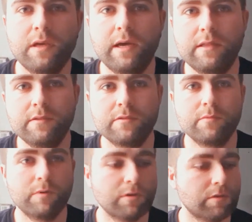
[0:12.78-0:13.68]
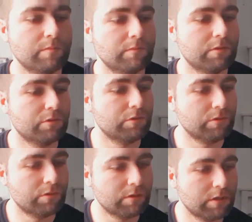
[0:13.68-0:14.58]
and welcome
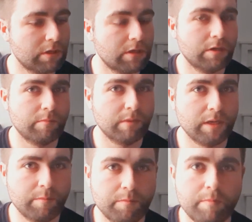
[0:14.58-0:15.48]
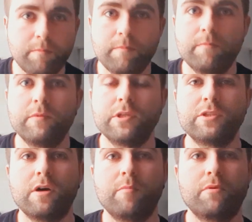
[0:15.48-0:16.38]
to my
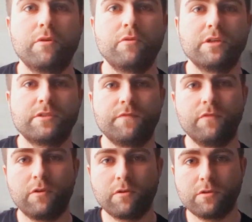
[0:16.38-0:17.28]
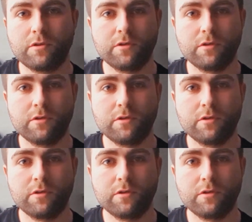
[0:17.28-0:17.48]
guitar progress vlog.